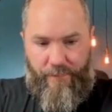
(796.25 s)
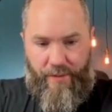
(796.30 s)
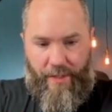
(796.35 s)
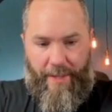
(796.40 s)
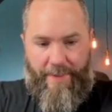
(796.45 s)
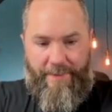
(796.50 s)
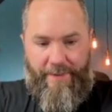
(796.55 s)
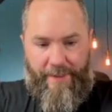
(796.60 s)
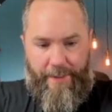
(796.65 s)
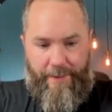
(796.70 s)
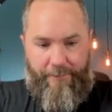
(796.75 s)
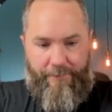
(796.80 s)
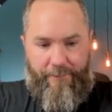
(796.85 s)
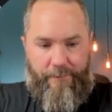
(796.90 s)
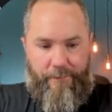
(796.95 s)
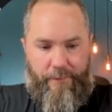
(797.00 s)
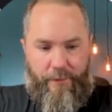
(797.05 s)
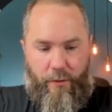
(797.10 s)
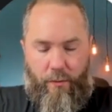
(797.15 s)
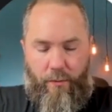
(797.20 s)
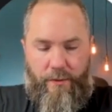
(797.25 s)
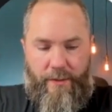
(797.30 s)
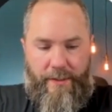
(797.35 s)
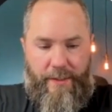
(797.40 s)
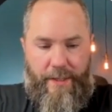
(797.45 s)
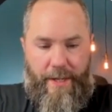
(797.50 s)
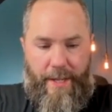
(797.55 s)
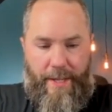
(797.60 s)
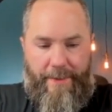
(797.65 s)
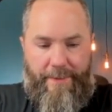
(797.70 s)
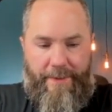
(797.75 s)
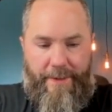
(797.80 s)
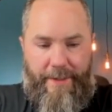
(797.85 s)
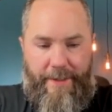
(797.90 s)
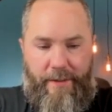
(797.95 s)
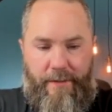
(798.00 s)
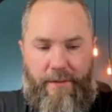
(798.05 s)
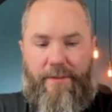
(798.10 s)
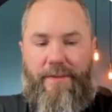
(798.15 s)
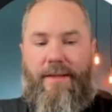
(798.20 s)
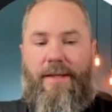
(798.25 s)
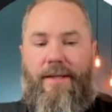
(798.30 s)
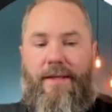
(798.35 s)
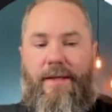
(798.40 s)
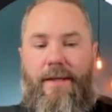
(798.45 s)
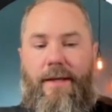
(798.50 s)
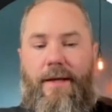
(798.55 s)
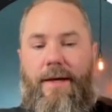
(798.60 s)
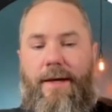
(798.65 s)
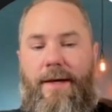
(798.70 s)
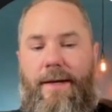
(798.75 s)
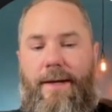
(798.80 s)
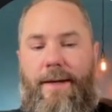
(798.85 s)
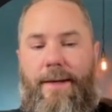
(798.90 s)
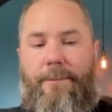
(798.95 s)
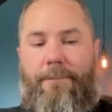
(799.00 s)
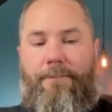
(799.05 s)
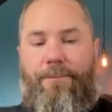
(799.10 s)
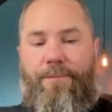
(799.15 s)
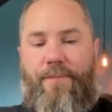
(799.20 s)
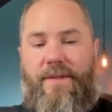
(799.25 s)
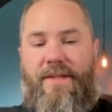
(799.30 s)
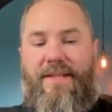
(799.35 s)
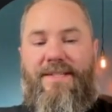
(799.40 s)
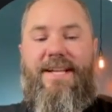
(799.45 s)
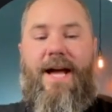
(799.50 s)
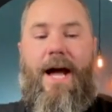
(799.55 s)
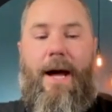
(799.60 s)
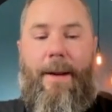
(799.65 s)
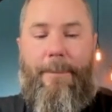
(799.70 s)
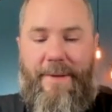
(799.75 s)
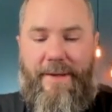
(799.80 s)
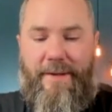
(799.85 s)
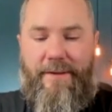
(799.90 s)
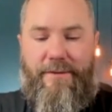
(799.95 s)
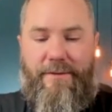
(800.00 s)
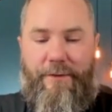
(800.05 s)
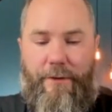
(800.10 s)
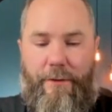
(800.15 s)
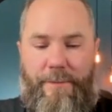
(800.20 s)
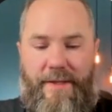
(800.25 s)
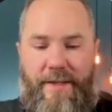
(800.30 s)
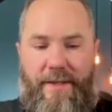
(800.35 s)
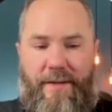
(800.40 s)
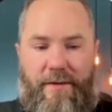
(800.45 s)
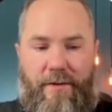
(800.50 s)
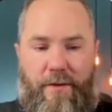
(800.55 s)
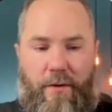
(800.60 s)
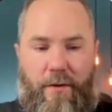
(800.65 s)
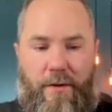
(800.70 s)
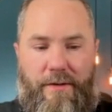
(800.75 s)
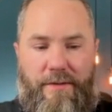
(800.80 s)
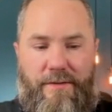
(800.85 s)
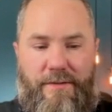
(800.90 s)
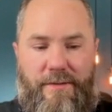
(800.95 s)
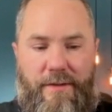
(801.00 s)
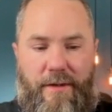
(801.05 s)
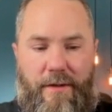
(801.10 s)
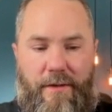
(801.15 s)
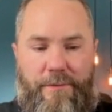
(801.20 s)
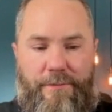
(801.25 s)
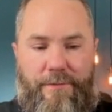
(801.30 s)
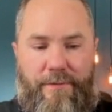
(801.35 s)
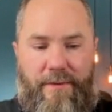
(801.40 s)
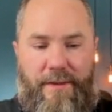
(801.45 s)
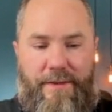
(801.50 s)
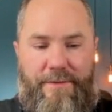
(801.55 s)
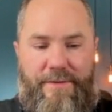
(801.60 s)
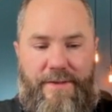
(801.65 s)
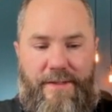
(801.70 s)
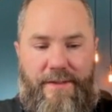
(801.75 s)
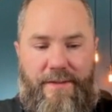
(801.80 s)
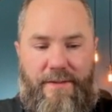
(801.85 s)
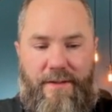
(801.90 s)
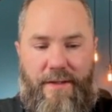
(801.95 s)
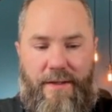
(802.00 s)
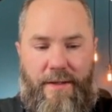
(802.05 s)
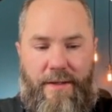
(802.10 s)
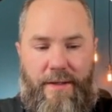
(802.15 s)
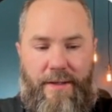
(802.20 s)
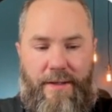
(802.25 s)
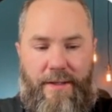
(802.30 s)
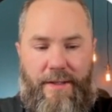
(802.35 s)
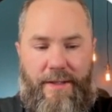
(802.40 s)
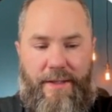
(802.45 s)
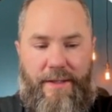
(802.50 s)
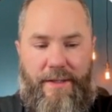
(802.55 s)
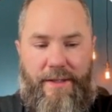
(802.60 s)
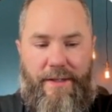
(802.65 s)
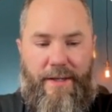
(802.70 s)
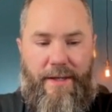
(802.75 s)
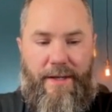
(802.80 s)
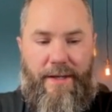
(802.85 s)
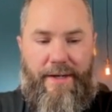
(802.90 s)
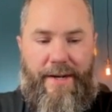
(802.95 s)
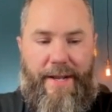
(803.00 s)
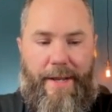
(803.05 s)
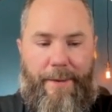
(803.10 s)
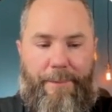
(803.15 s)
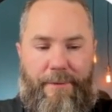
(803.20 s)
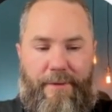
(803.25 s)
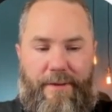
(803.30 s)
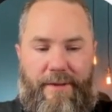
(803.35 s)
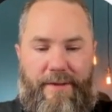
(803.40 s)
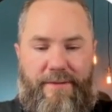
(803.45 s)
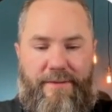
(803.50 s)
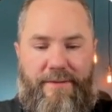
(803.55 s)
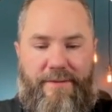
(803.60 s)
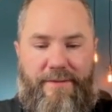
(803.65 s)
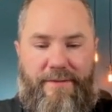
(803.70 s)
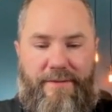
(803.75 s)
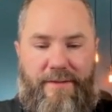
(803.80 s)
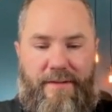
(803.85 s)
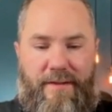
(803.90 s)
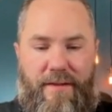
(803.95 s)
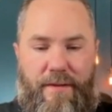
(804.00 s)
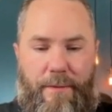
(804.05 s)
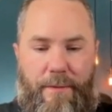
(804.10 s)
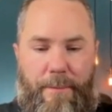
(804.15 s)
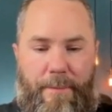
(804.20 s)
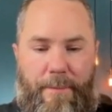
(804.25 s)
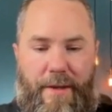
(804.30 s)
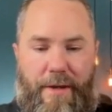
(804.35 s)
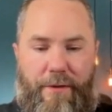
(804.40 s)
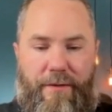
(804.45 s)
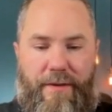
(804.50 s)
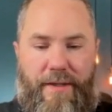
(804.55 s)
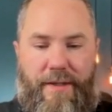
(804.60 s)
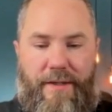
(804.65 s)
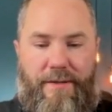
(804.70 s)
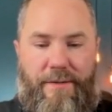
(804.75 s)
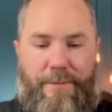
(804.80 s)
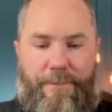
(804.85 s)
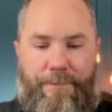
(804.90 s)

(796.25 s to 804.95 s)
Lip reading: And then I have colon, and then the topic is going to be cost of living in Annapolis, Maryland.